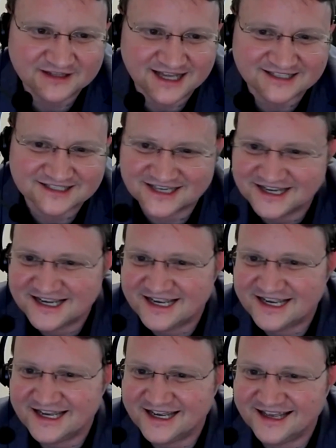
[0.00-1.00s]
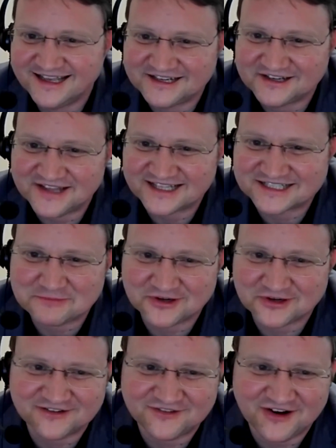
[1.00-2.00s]
that's that's the
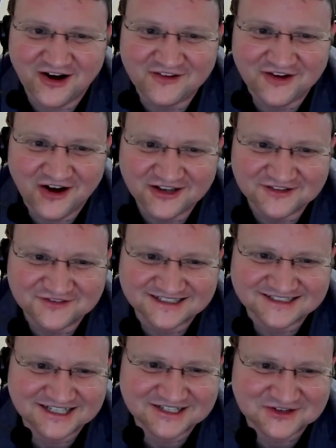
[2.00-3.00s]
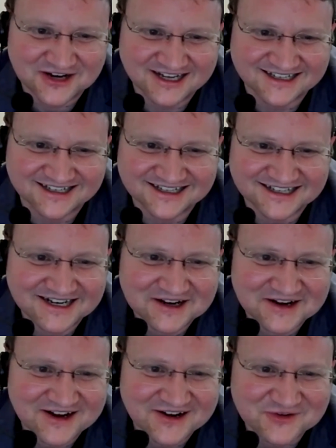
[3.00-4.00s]
burden of all of us, to try to
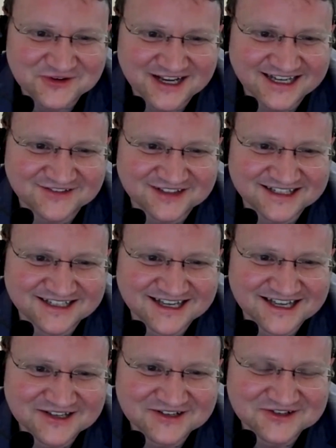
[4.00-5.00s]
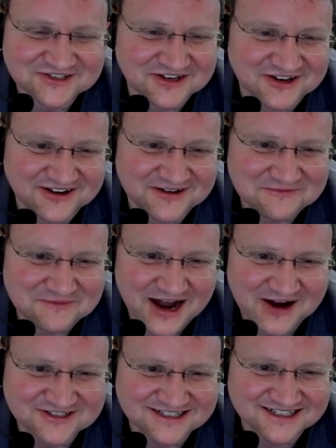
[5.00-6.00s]
creatively use our
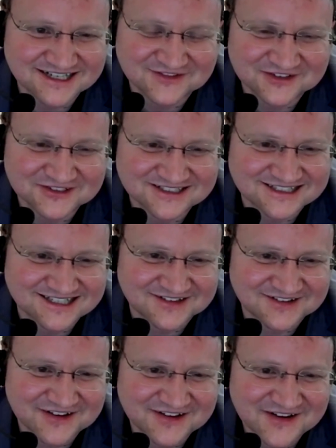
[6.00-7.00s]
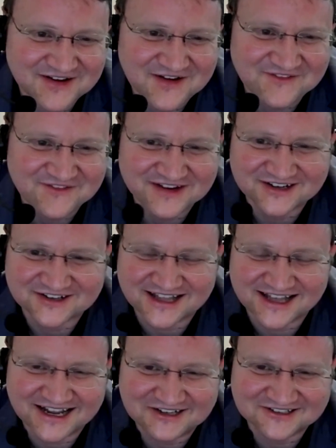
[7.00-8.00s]
powers and influence to figure
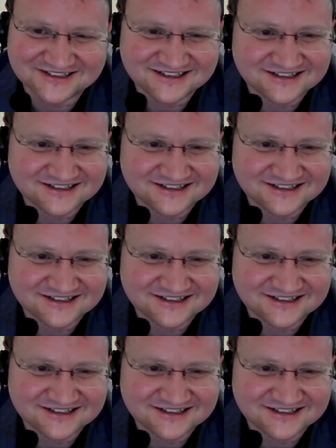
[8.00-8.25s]
that out.